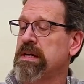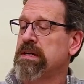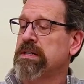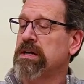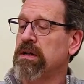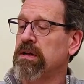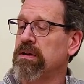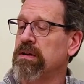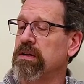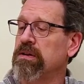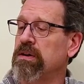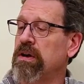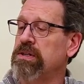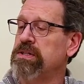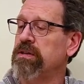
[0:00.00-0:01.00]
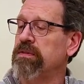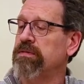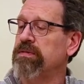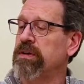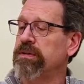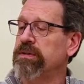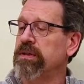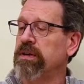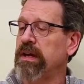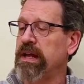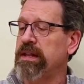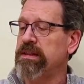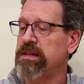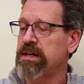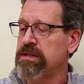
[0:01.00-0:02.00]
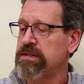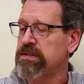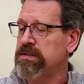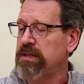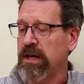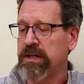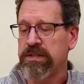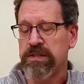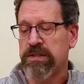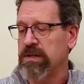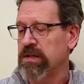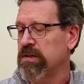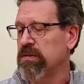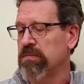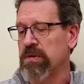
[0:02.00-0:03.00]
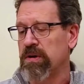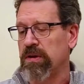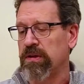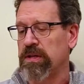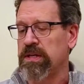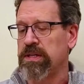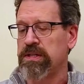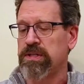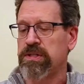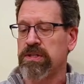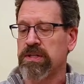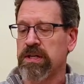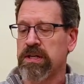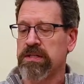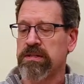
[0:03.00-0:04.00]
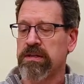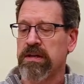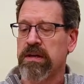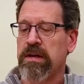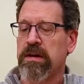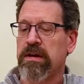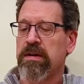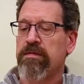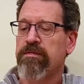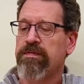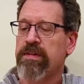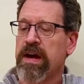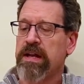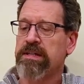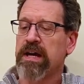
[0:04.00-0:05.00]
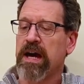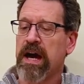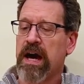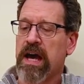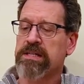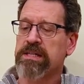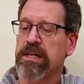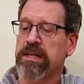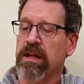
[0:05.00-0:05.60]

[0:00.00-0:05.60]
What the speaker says: color, non-chill filtered, and this Dutch single malt is just fantastic.